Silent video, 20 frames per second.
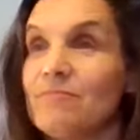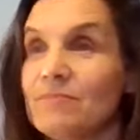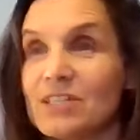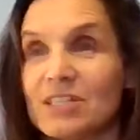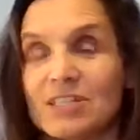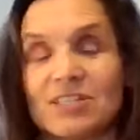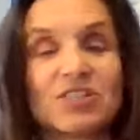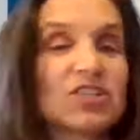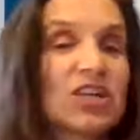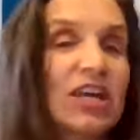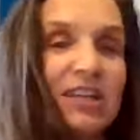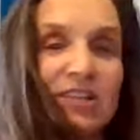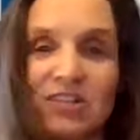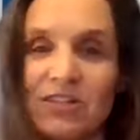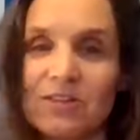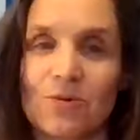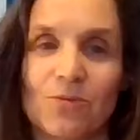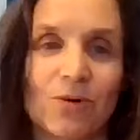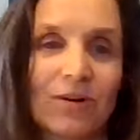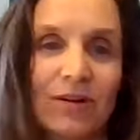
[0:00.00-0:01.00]
just changing
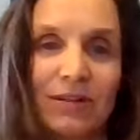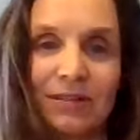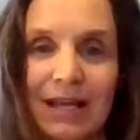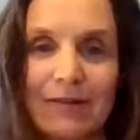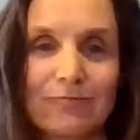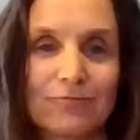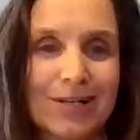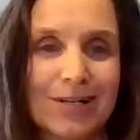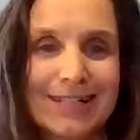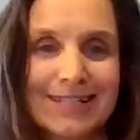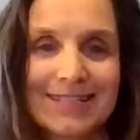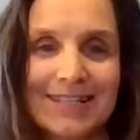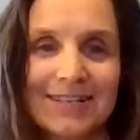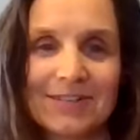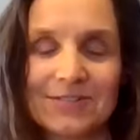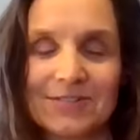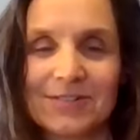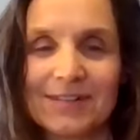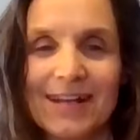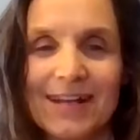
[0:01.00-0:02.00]
the world left, right, and
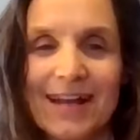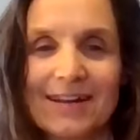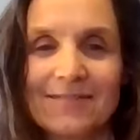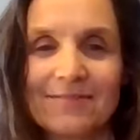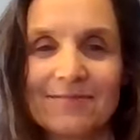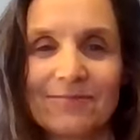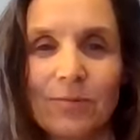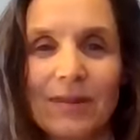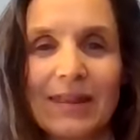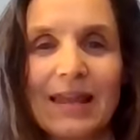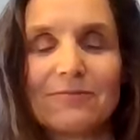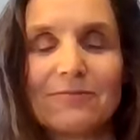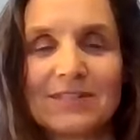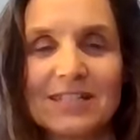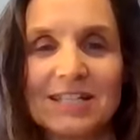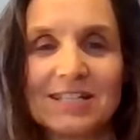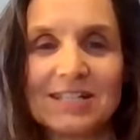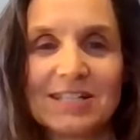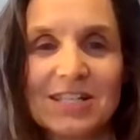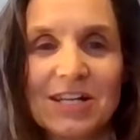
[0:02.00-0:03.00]
center. And I would love
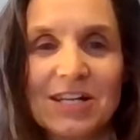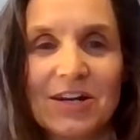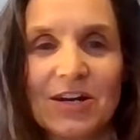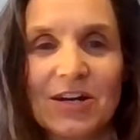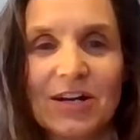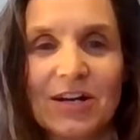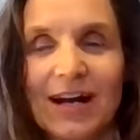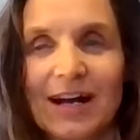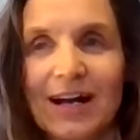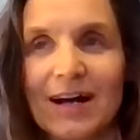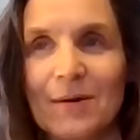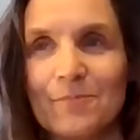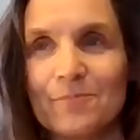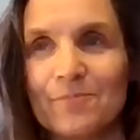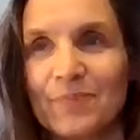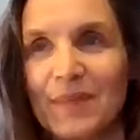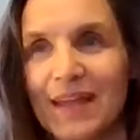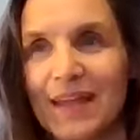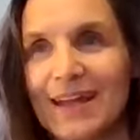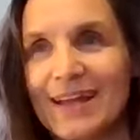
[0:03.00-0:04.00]
to share
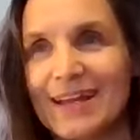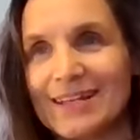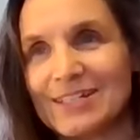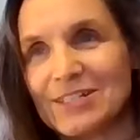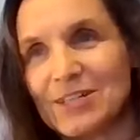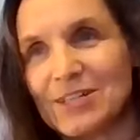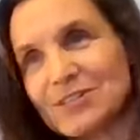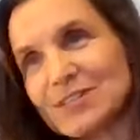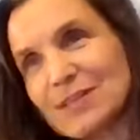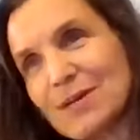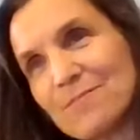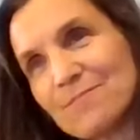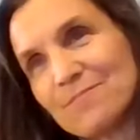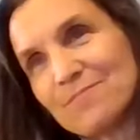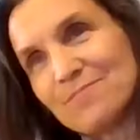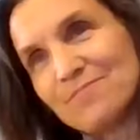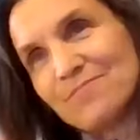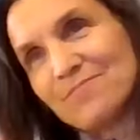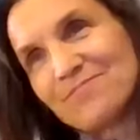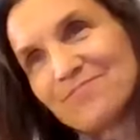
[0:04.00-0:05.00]

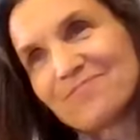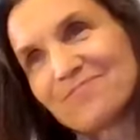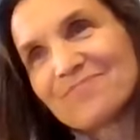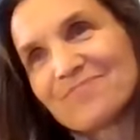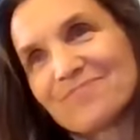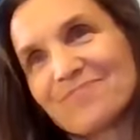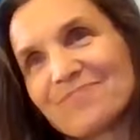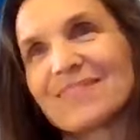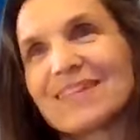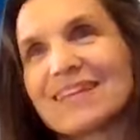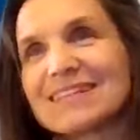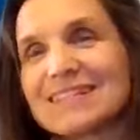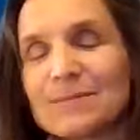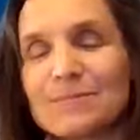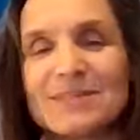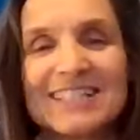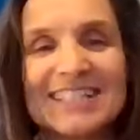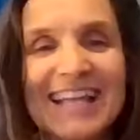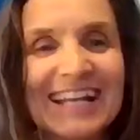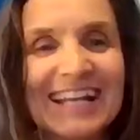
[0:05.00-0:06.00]
some
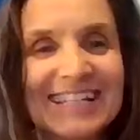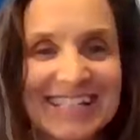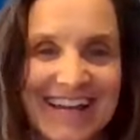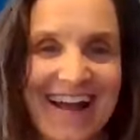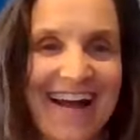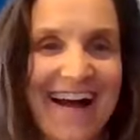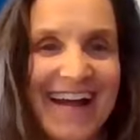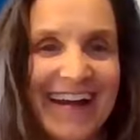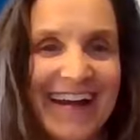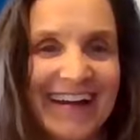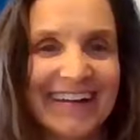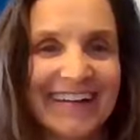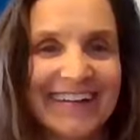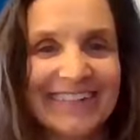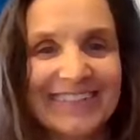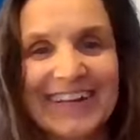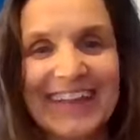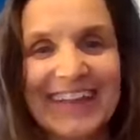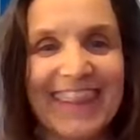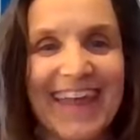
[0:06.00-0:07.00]
sunshine
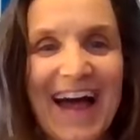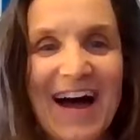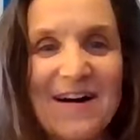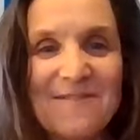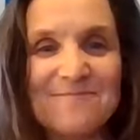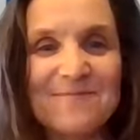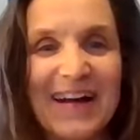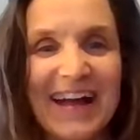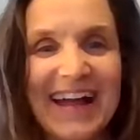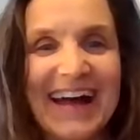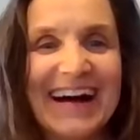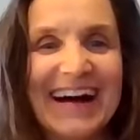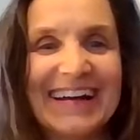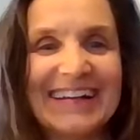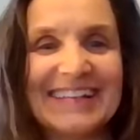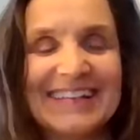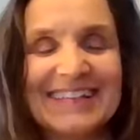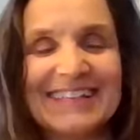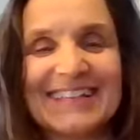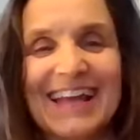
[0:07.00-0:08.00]
with them
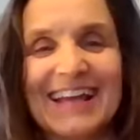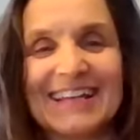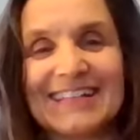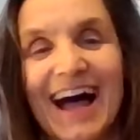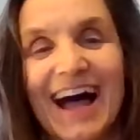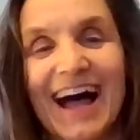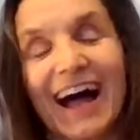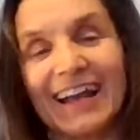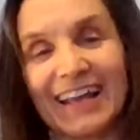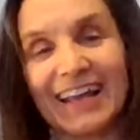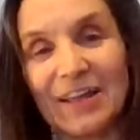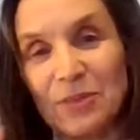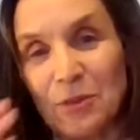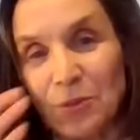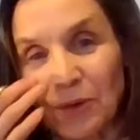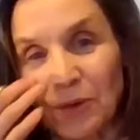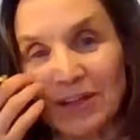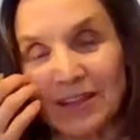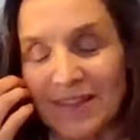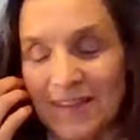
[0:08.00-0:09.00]
and to highlight the
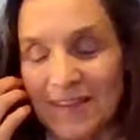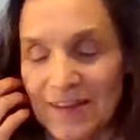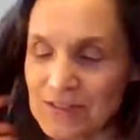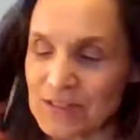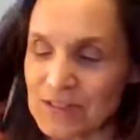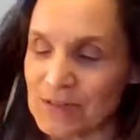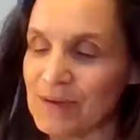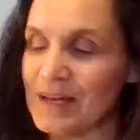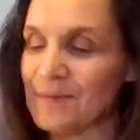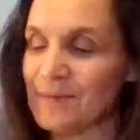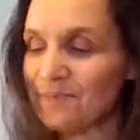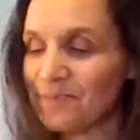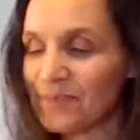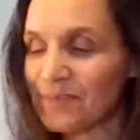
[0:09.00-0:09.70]
work that they're doing.